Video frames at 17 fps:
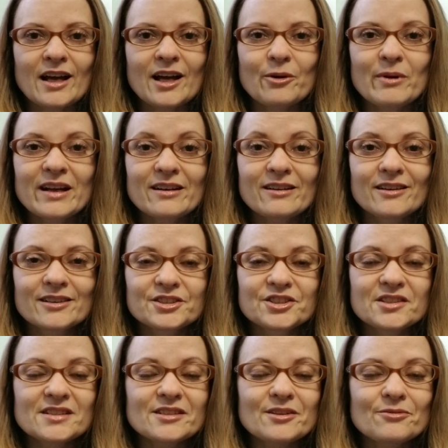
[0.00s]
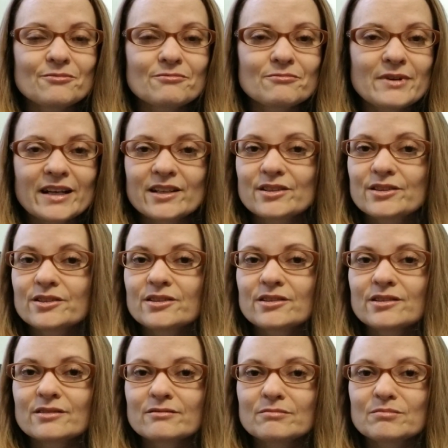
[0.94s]
I went on just a
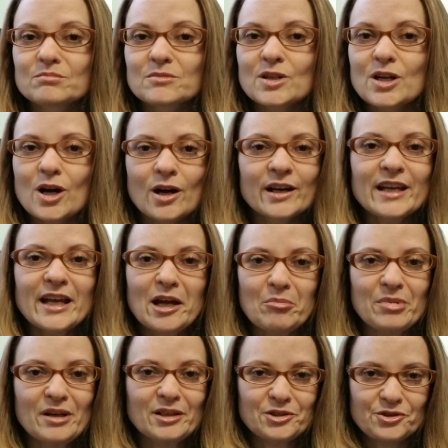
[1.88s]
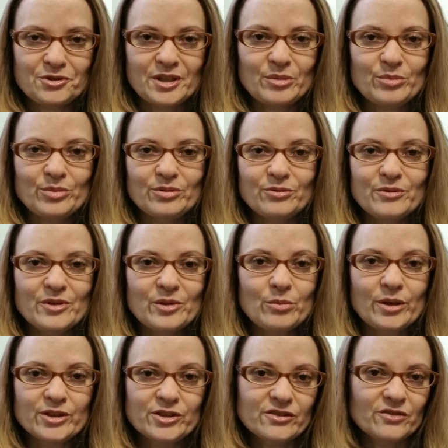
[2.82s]
regular car camping trip with a
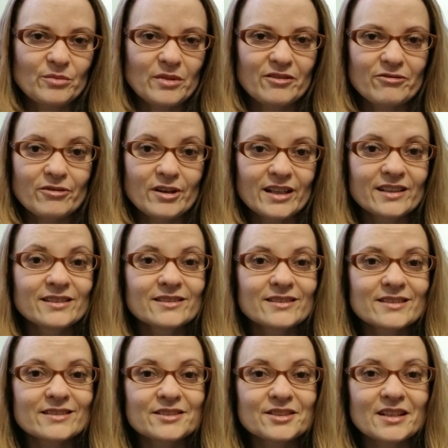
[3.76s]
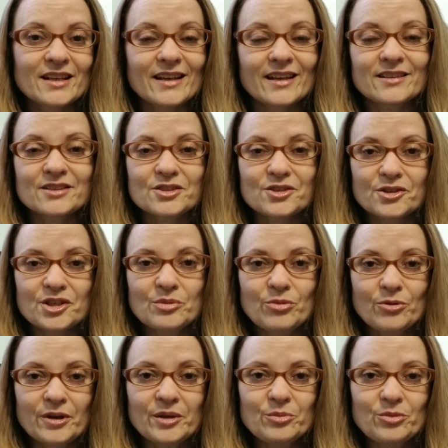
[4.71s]
bunch of my friends at Turkey
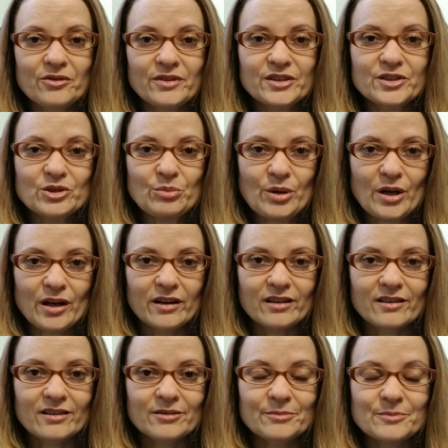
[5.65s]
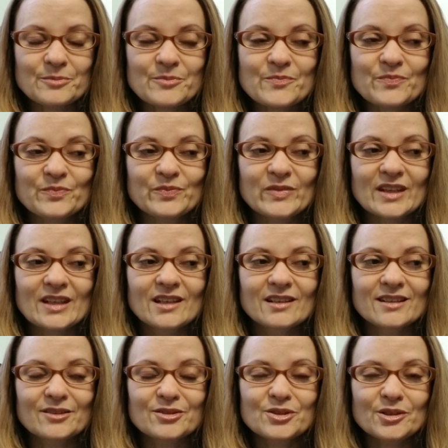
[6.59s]
Point Provincial Park.
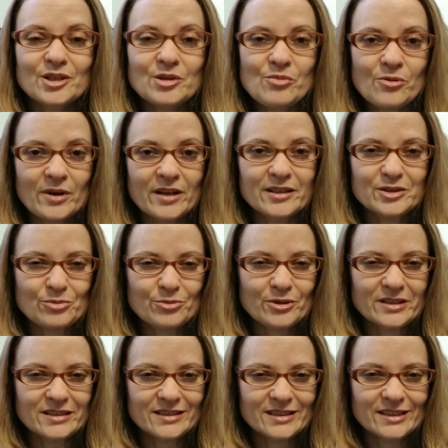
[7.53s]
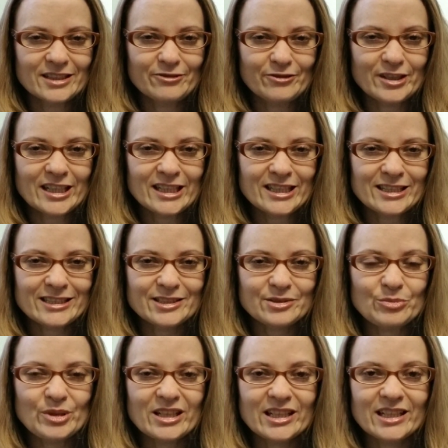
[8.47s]
Now, Turkey Point is pretty significant
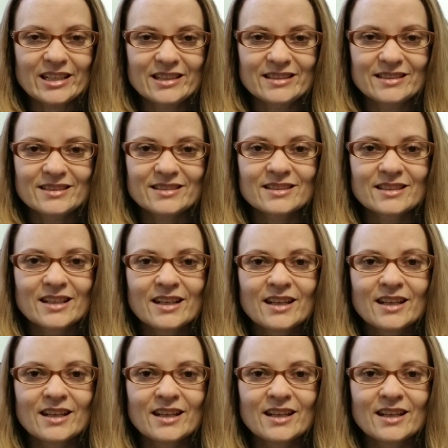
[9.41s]
because